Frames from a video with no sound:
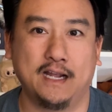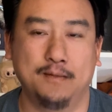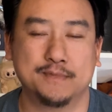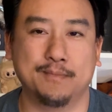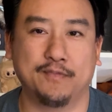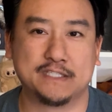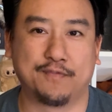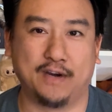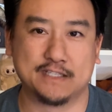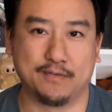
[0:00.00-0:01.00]
some of his
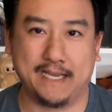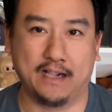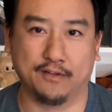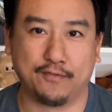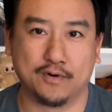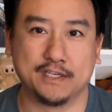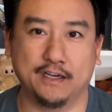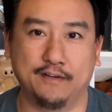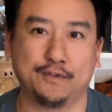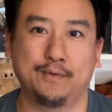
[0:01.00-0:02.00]
friends from
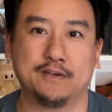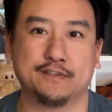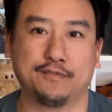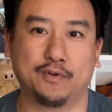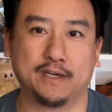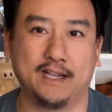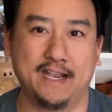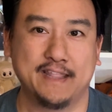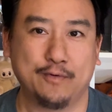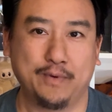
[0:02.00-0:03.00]
California flew out to Florida,
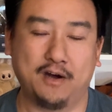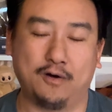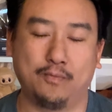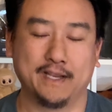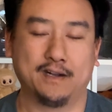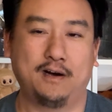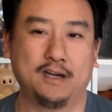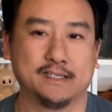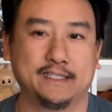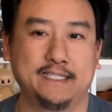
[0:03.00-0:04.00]
and then we all went
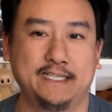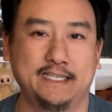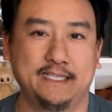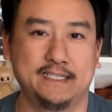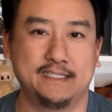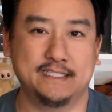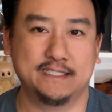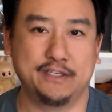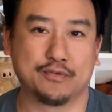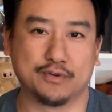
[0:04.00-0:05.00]
on the Disney
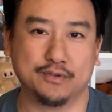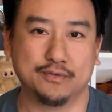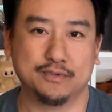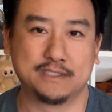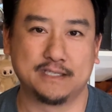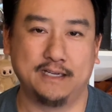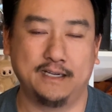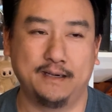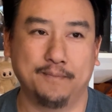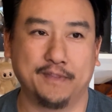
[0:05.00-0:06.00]
cruise,
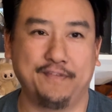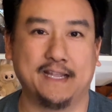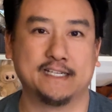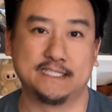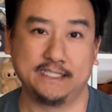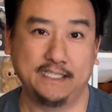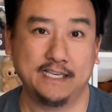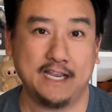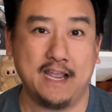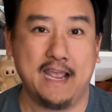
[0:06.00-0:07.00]
the Fantasy,
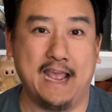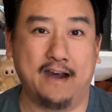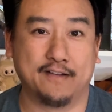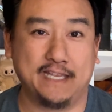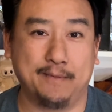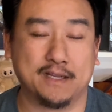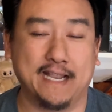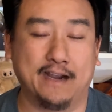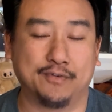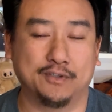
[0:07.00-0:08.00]
out of Cape
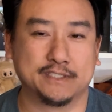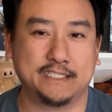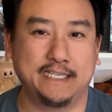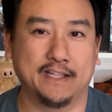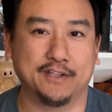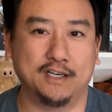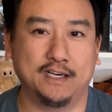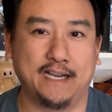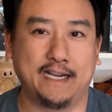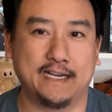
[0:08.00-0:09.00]
Canaveral together.
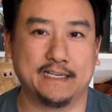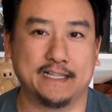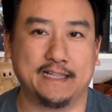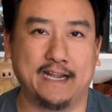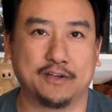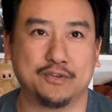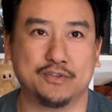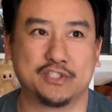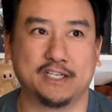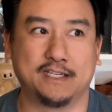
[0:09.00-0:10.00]
And that cruise
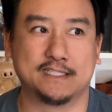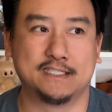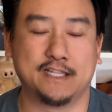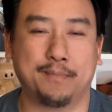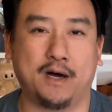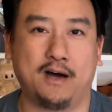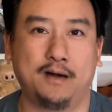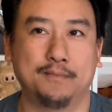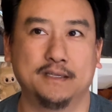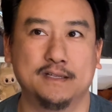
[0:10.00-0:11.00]
took us to the
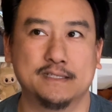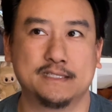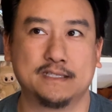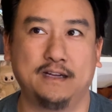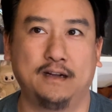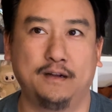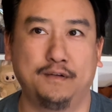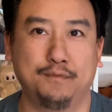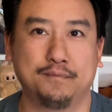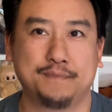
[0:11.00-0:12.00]
Bahamas,
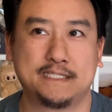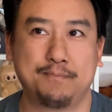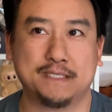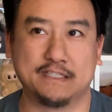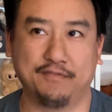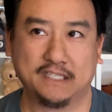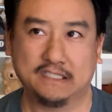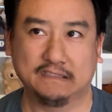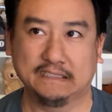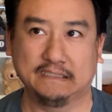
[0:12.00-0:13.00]

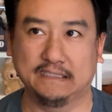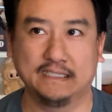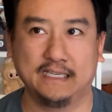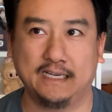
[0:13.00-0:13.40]
specifically